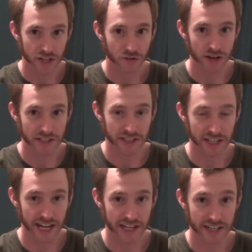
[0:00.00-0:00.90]
Granted,
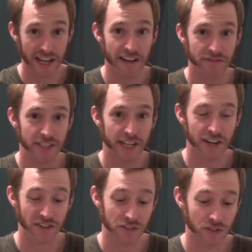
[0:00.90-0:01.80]
it had a hefty
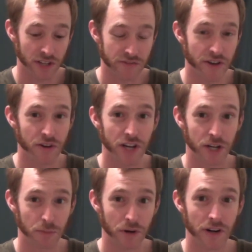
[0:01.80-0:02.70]
character like Val
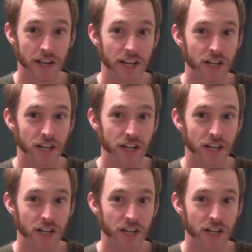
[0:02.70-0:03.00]
Kilmer